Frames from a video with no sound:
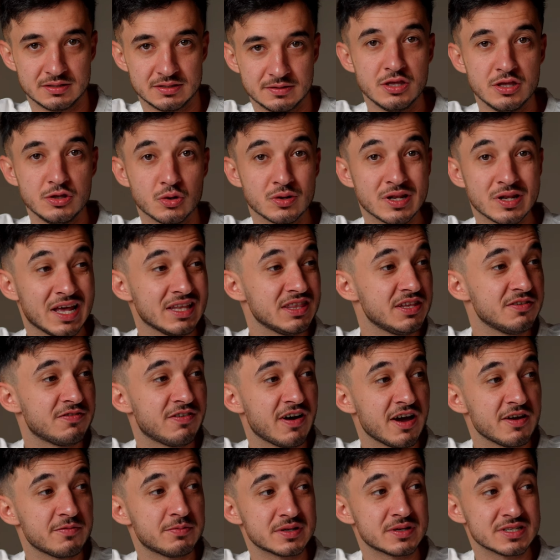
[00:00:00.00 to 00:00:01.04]
Your
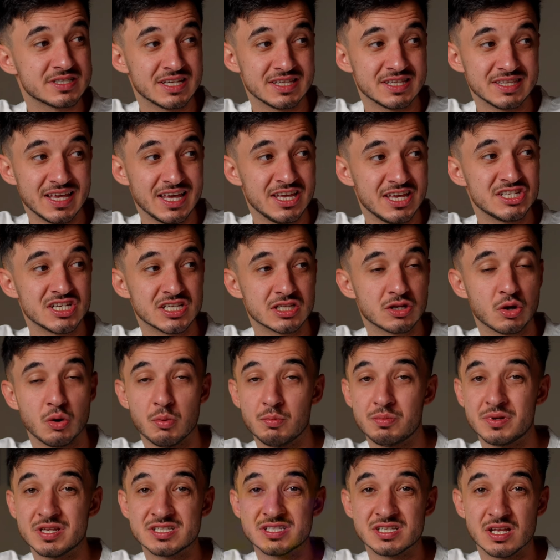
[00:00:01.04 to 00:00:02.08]
95% agent
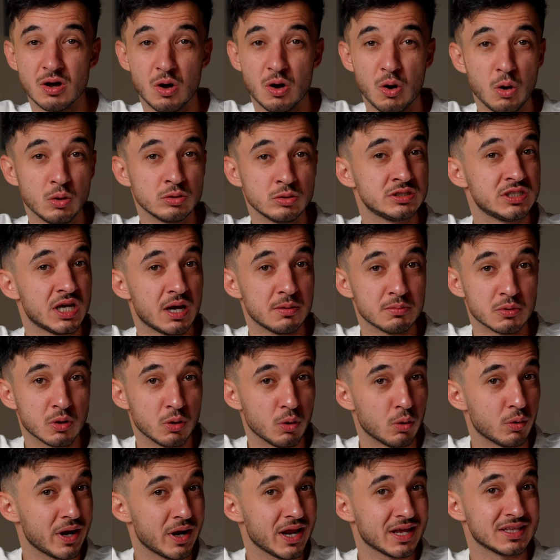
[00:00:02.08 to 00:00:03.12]
completes the whole job
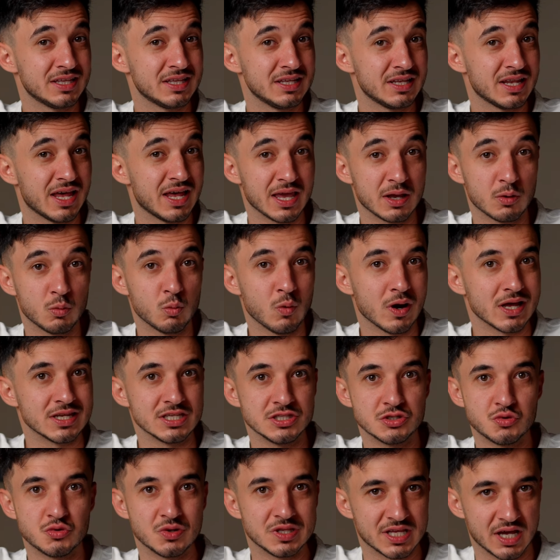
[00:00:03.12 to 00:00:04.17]
correctly like 1 in
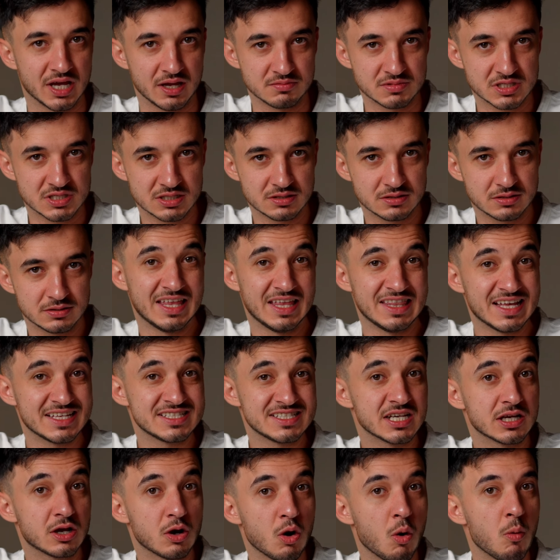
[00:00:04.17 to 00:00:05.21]
3 times. And that's
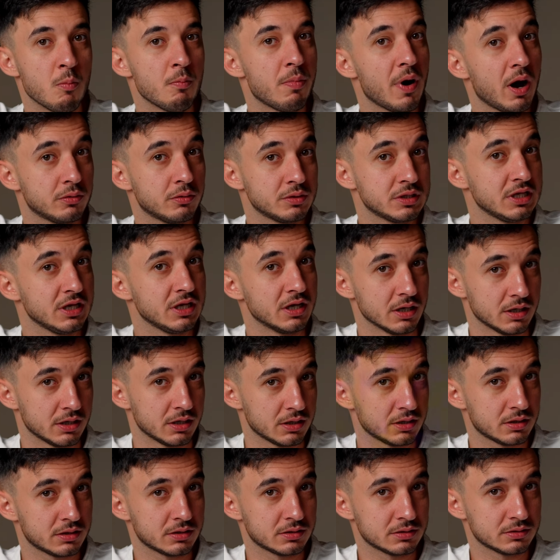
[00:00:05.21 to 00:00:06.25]
a compounding
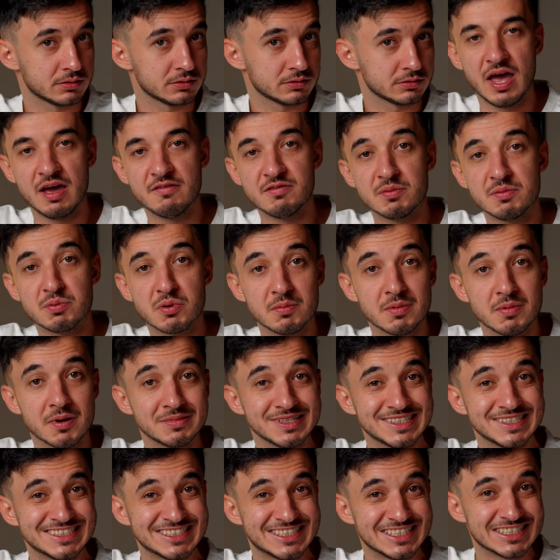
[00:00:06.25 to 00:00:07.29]
error. Every
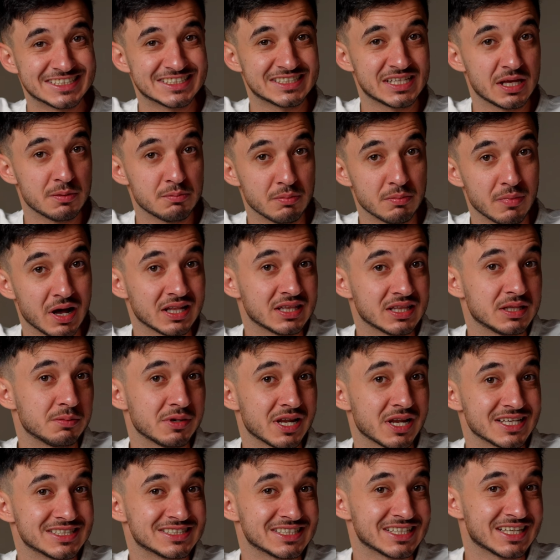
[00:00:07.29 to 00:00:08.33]
probabilistic step
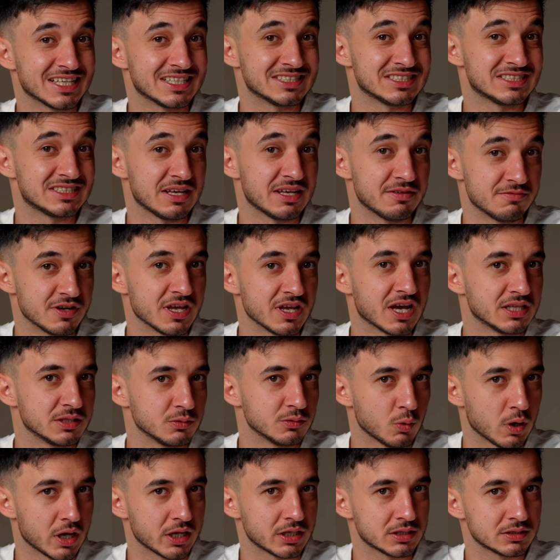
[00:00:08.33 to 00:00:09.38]
multiplies against every other
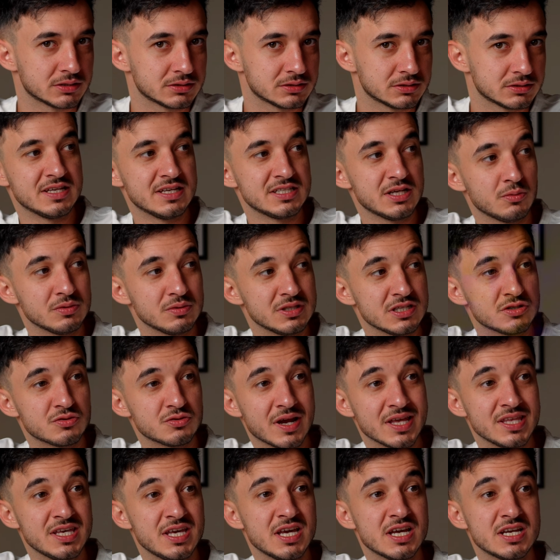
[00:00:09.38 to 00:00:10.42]
one. So this
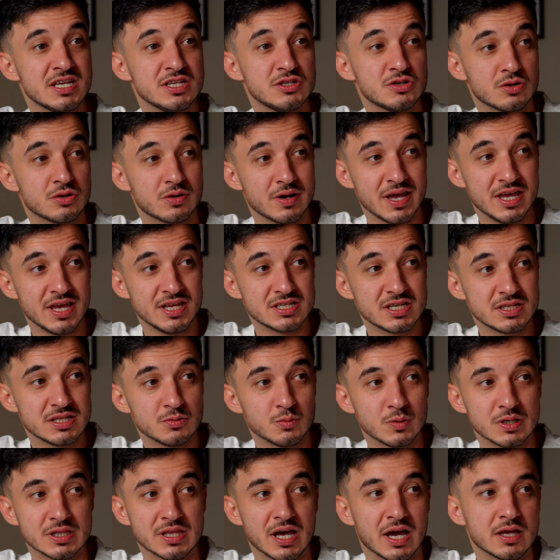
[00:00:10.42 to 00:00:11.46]
right here is your agent
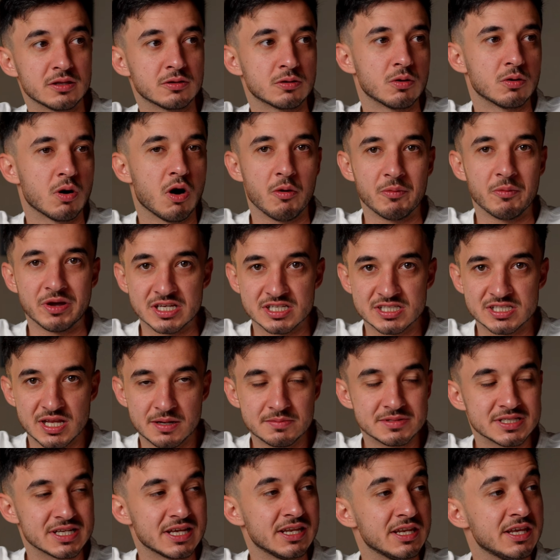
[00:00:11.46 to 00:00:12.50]
with I don't know how many
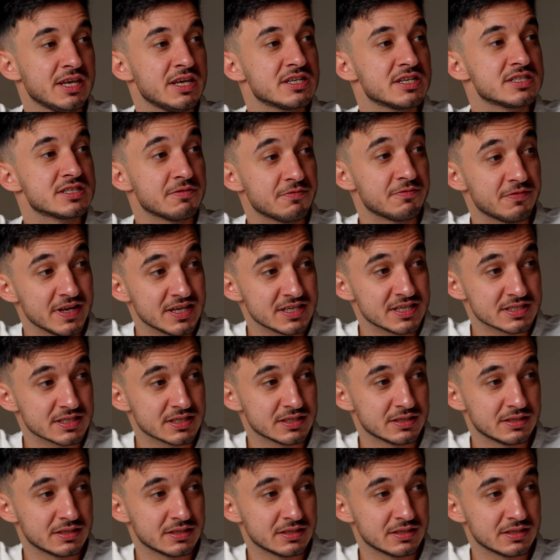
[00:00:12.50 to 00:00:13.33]
steps, and here's the fix,